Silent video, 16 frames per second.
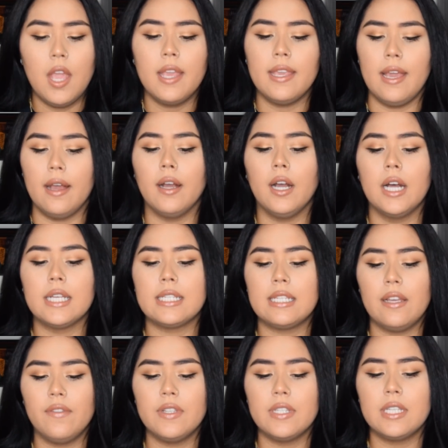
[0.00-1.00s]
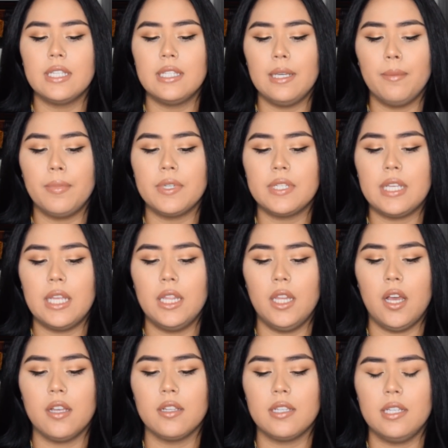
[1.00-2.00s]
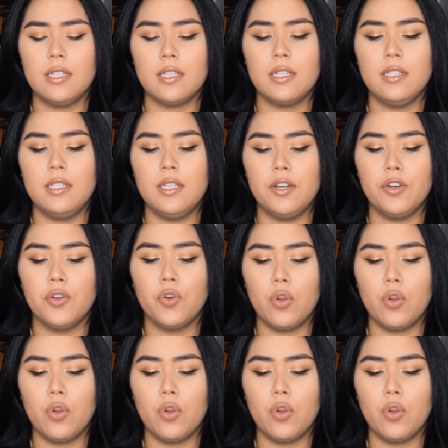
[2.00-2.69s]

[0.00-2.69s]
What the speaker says: Yeah, a 7 to 10% loss is considered